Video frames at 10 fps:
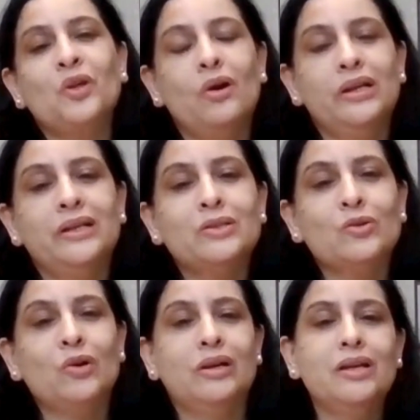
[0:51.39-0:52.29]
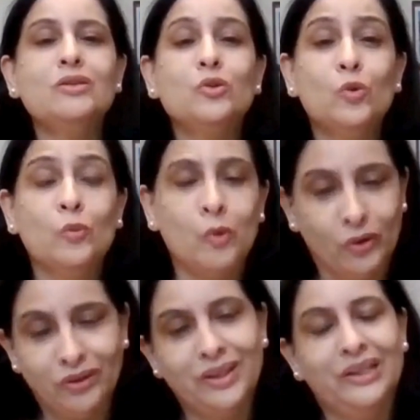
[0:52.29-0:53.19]
or it is called as
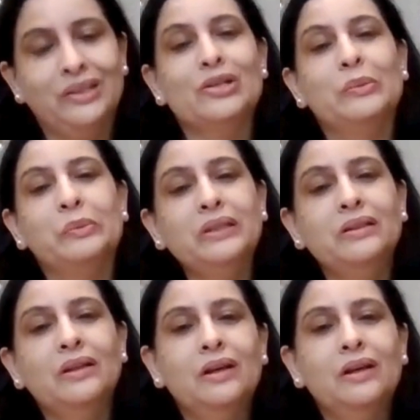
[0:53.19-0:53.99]
Übung in German.